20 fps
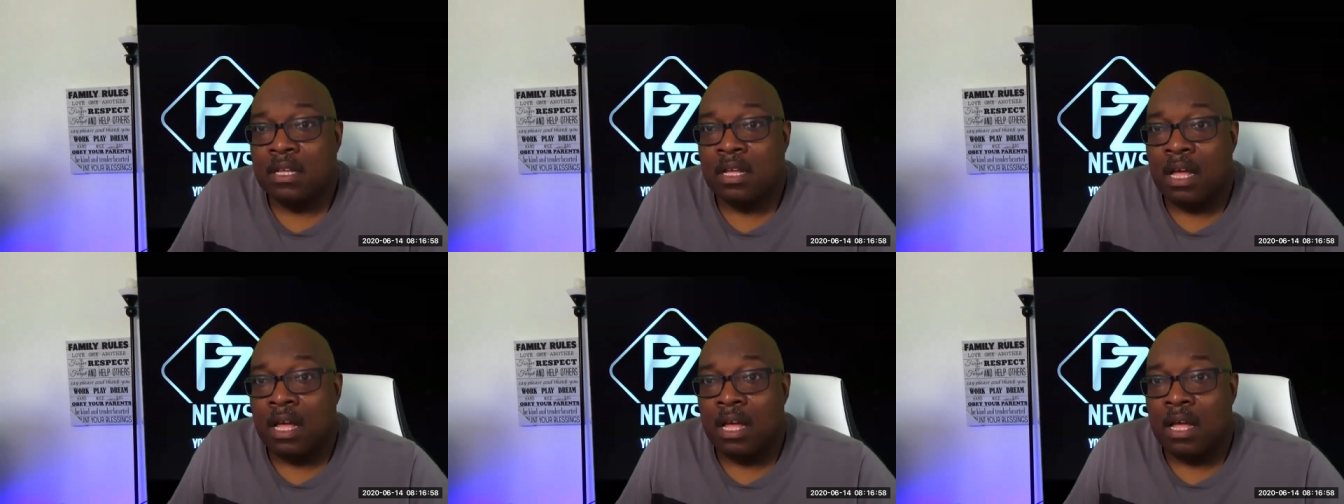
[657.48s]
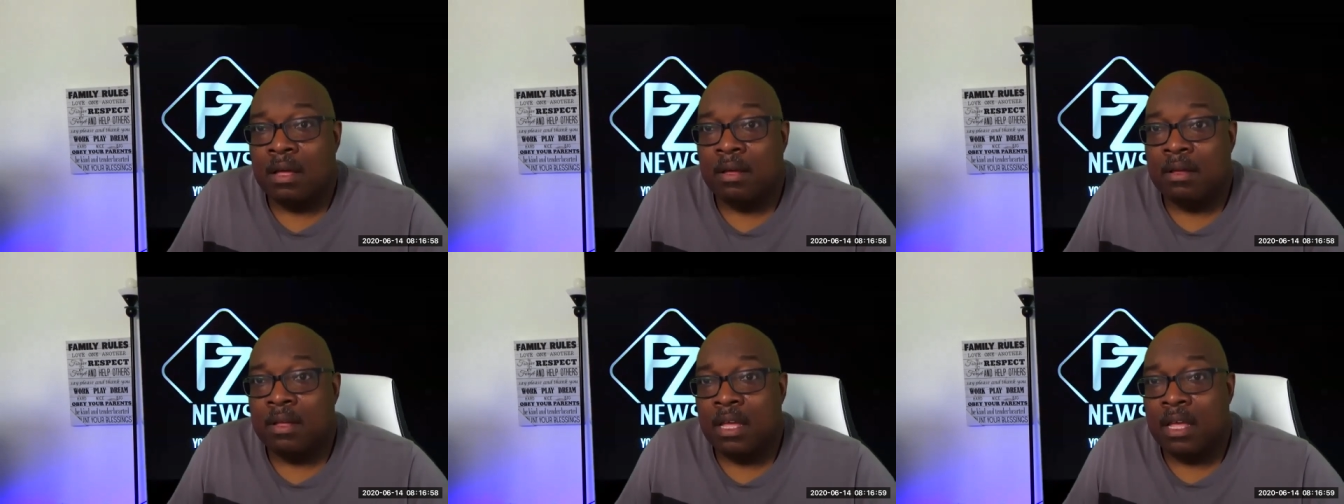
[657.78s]

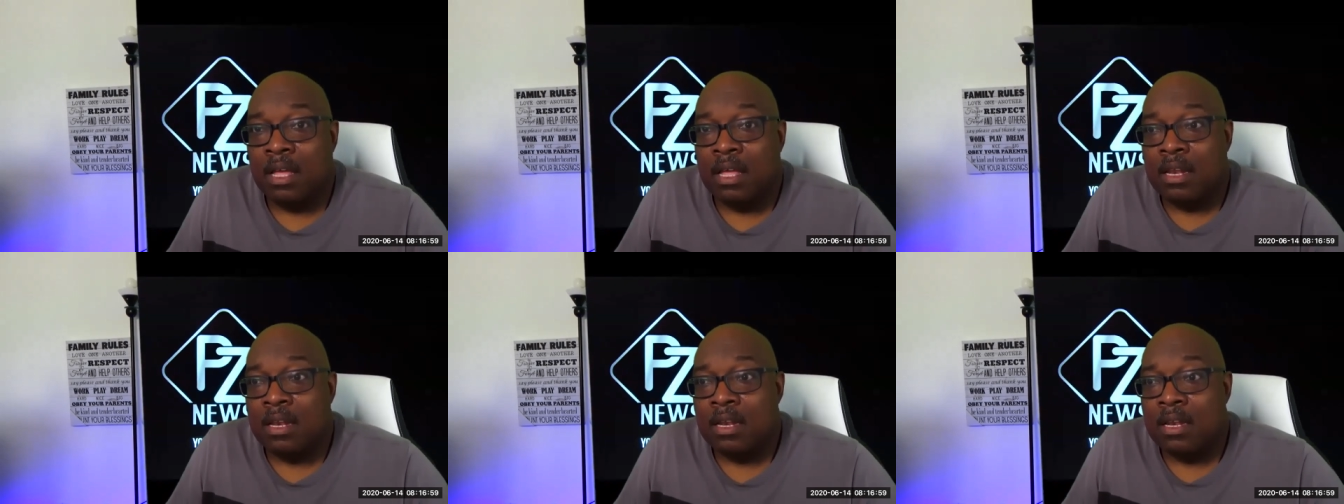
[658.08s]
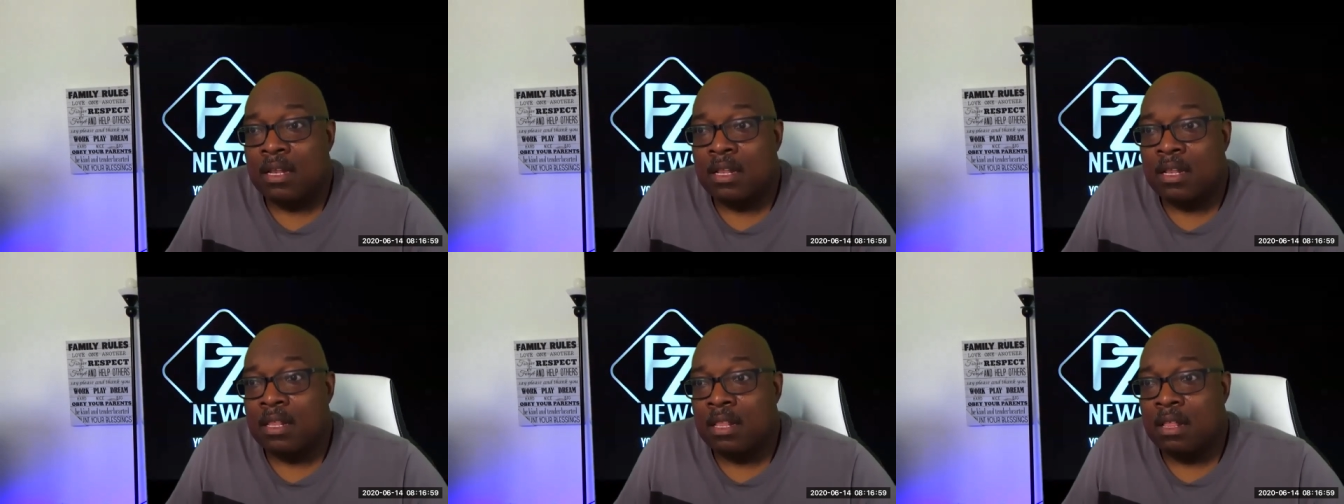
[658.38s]
uh, and
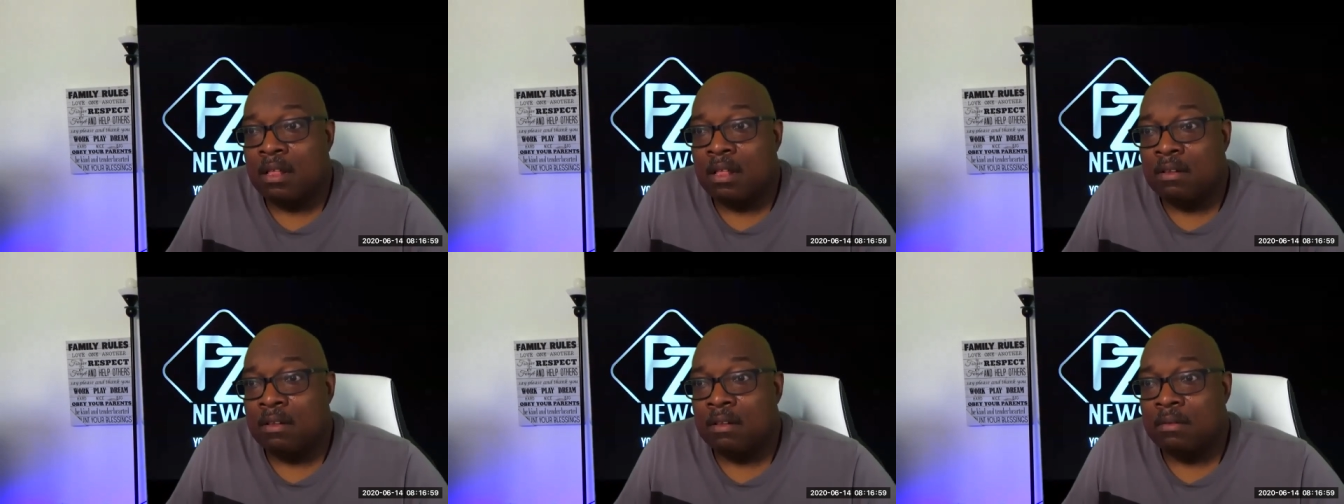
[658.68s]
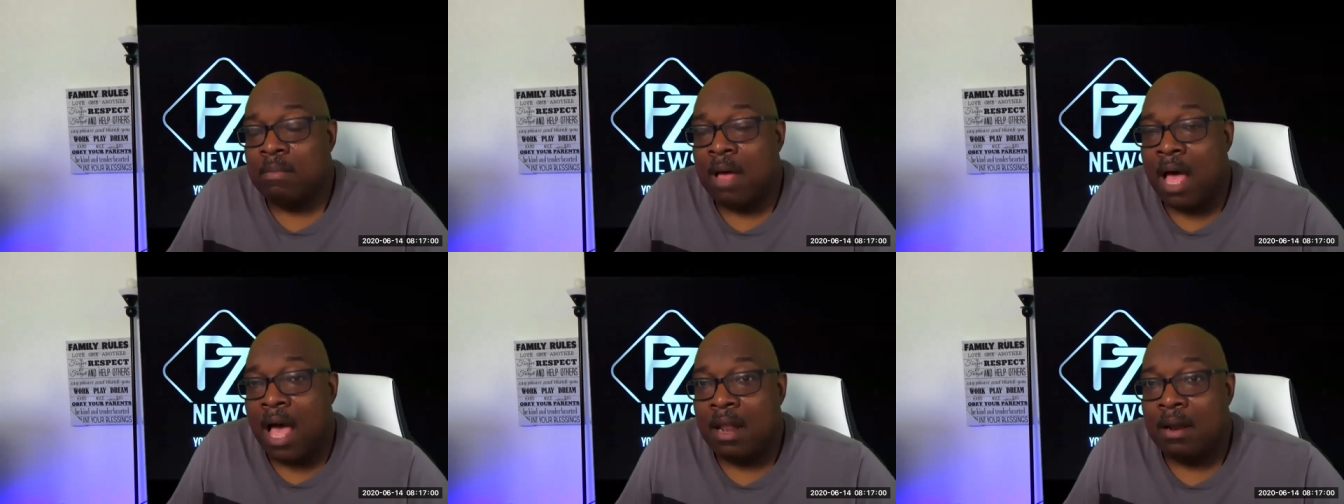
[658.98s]
the
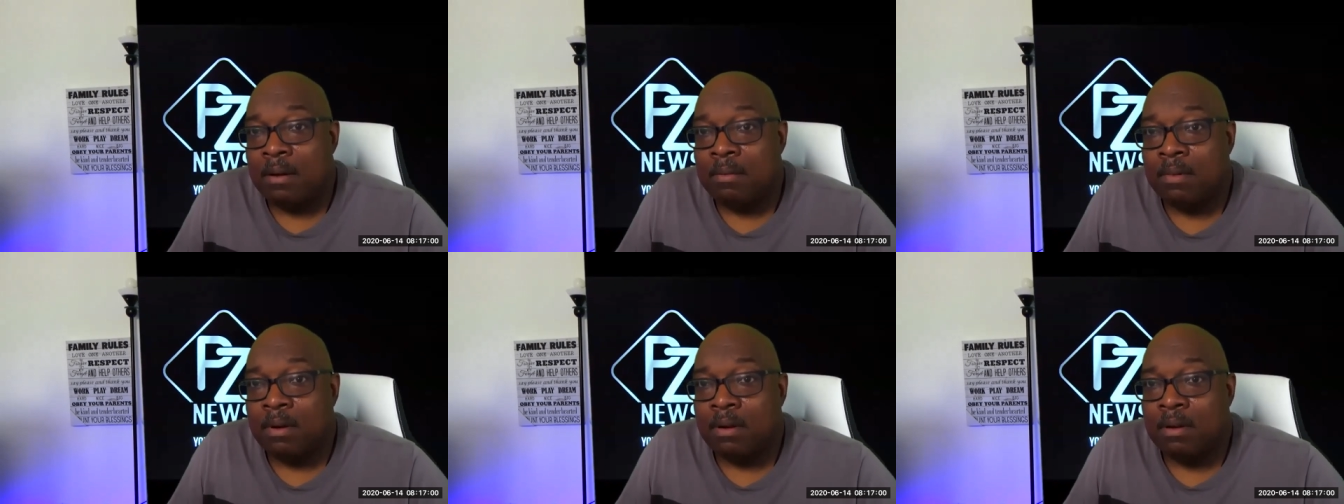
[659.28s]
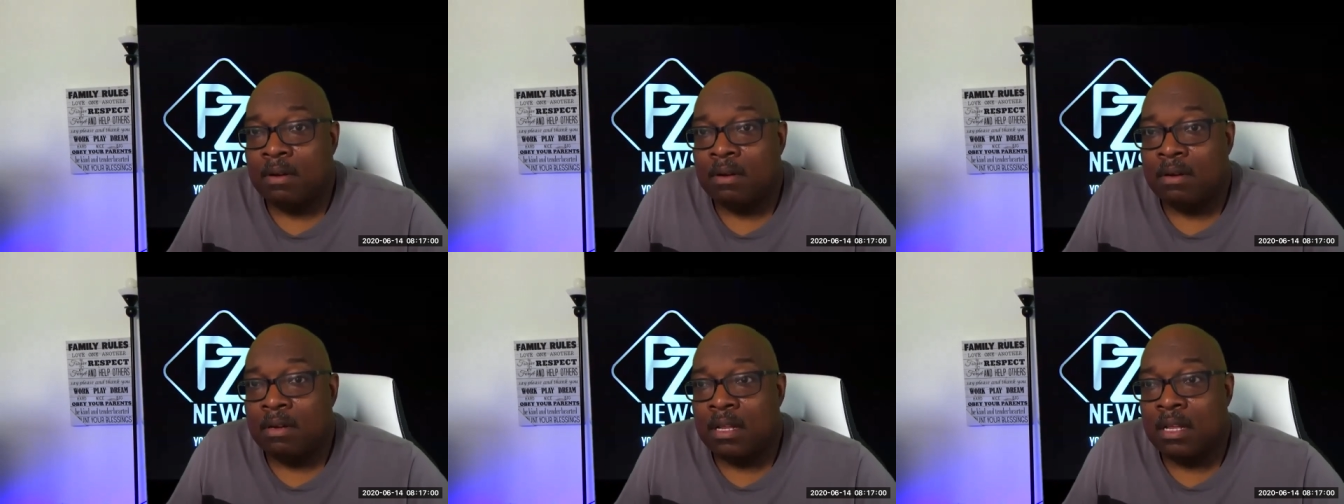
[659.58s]
bottom
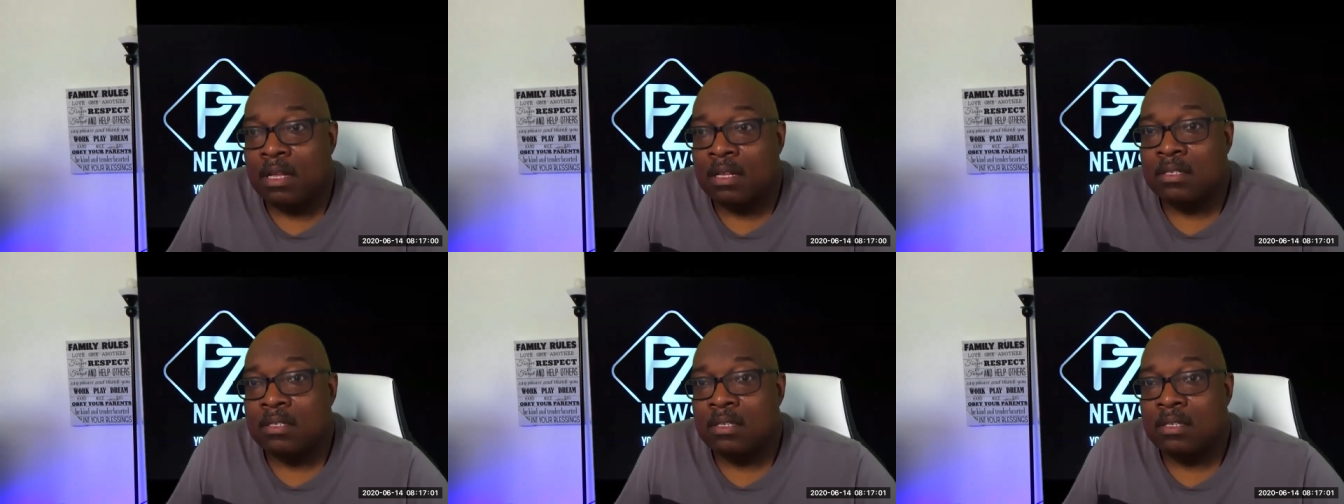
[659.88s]
is